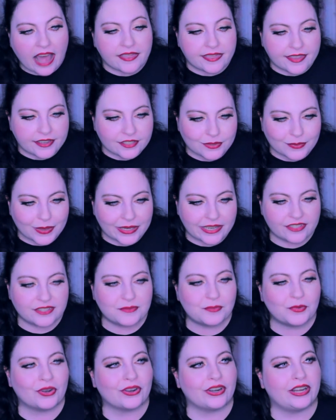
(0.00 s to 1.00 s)
This one is
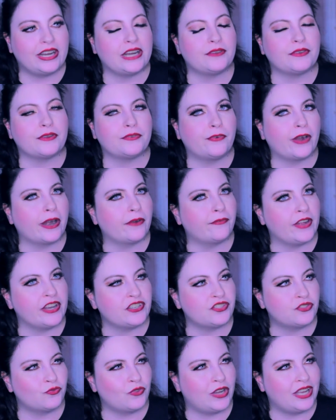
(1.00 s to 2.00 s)
more of a
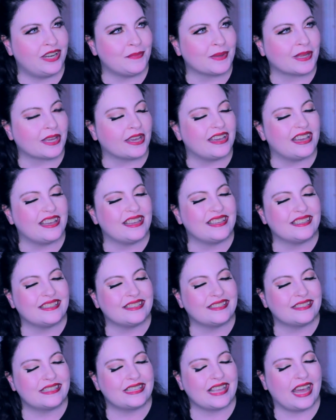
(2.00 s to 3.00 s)
far-fetched one
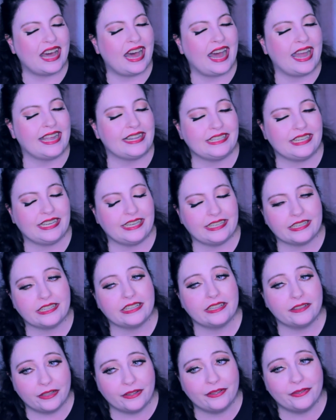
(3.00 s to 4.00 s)
because I need
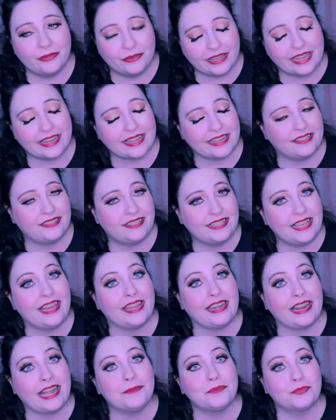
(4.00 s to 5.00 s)
to, like I
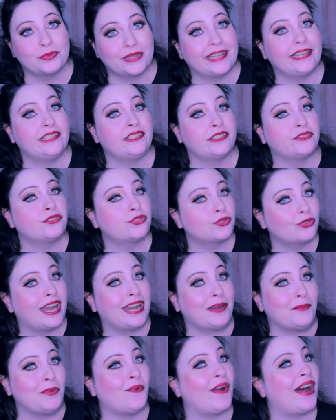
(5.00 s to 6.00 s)
said, I'm planning to
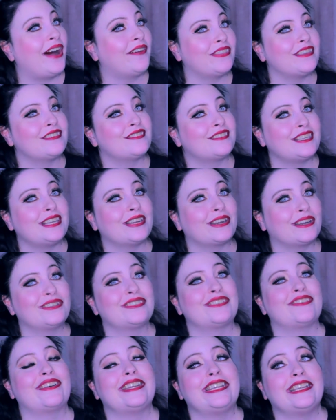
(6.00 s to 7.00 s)
try to move out this year,
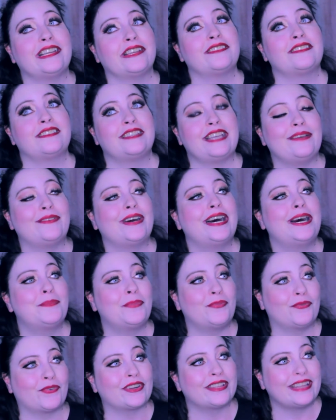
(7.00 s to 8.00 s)
so I need to save
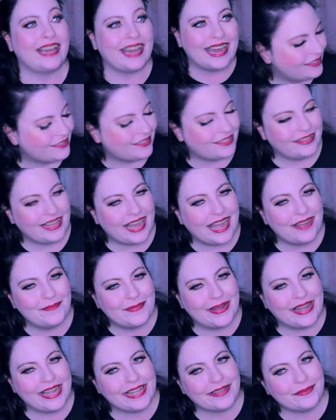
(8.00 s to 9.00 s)
up for that. So that
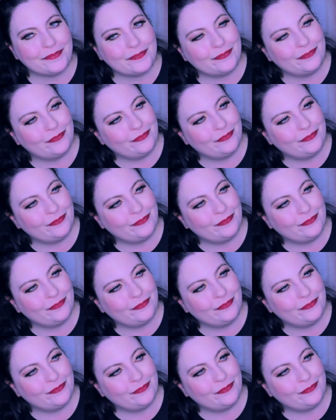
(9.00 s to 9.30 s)
might